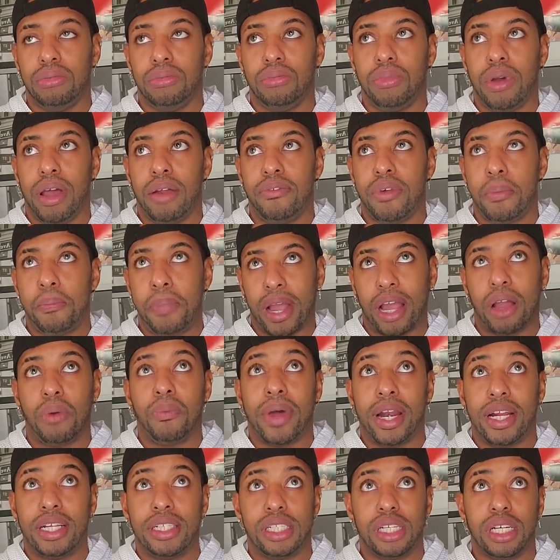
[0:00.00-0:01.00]
Rebecca
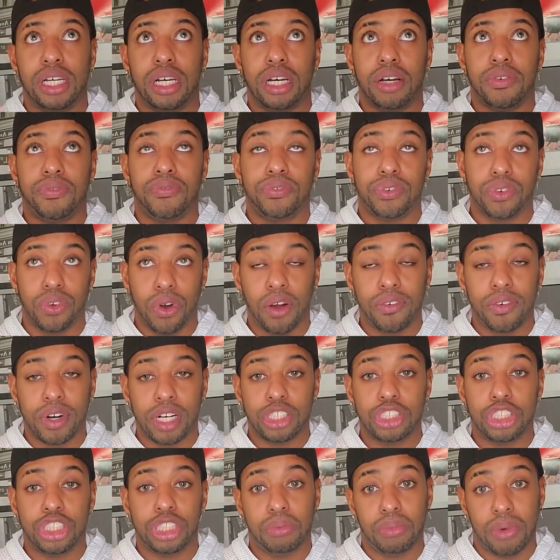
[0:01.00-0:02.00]
went into
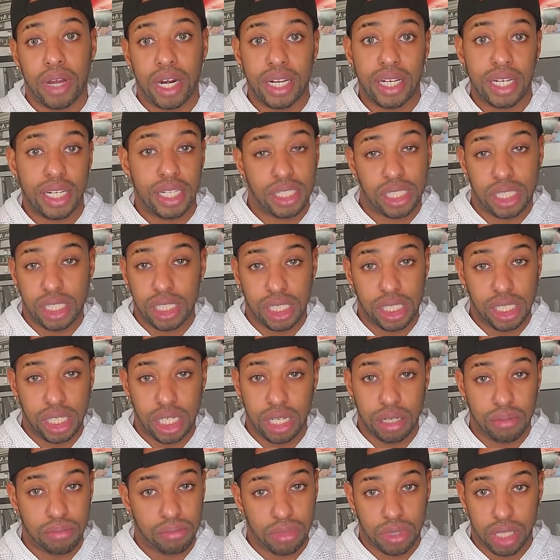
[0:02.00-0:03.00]
Flora, she wanted it to
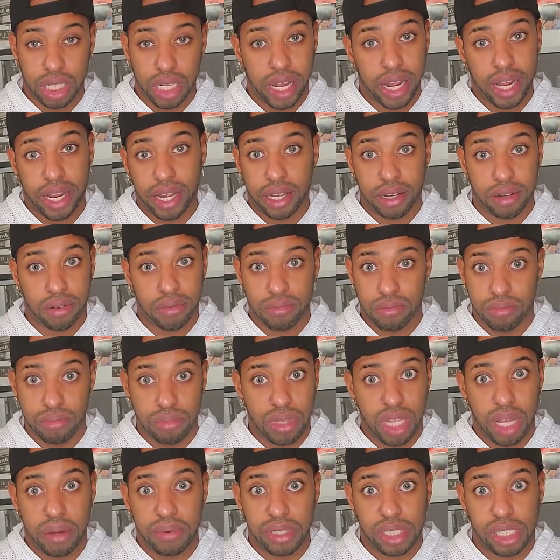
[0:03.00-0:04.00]
seem like
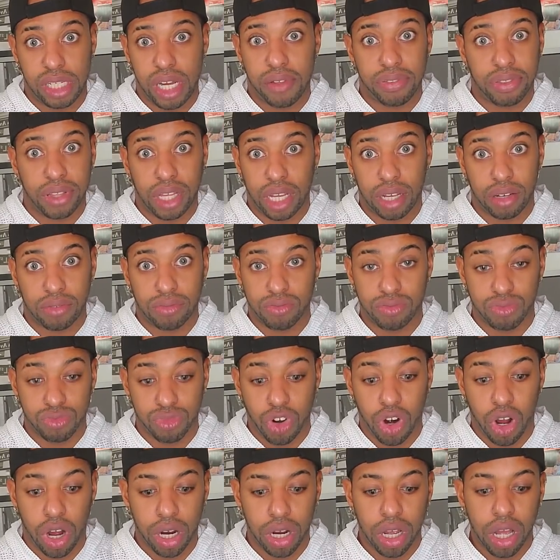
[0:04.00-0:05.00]
there was nothing
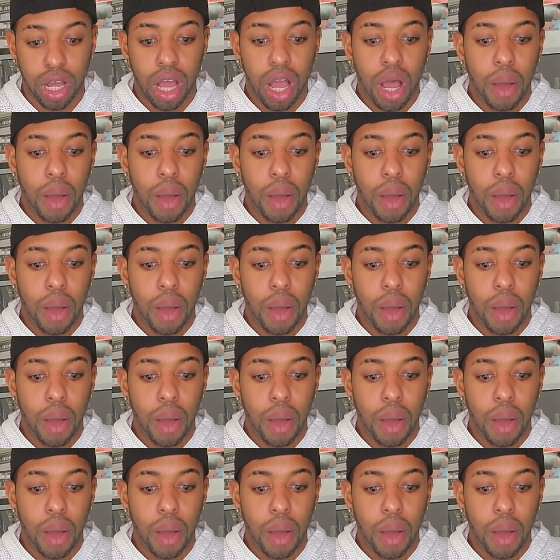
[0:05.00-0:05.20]
wrong.